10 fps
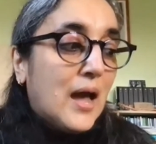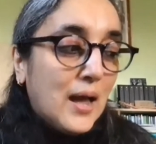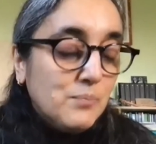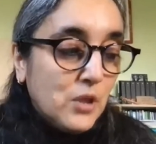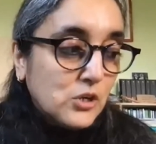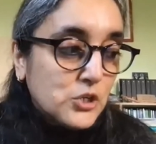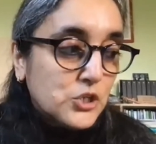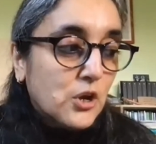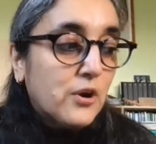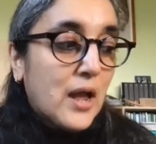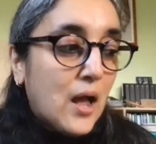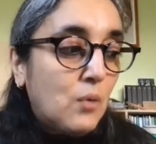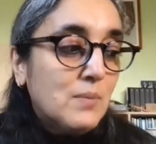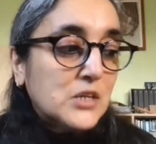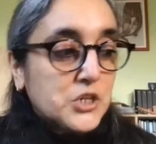I'm not sure
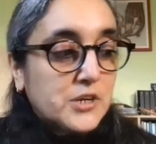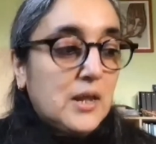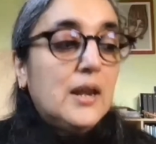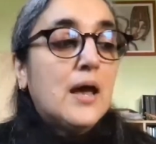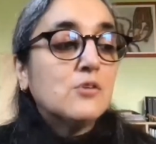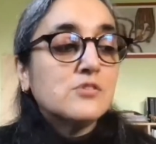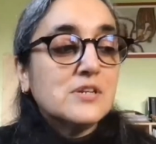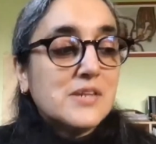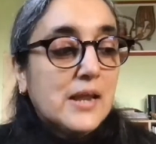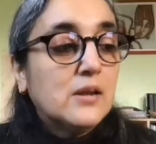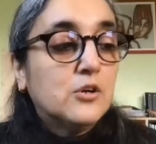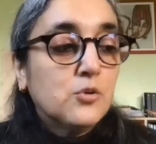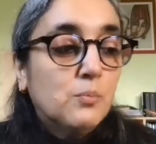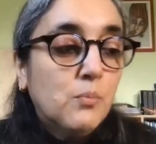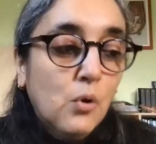how much it allows the teller
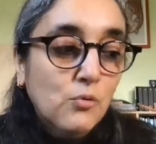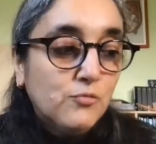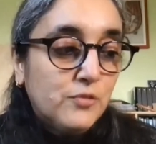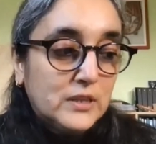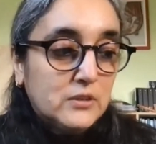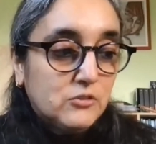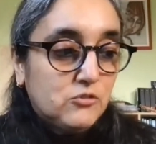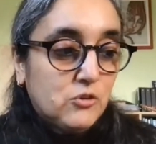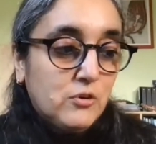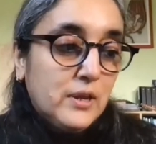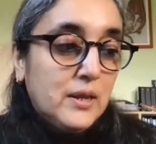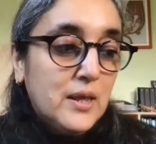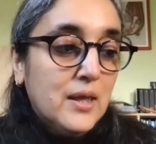to move with the story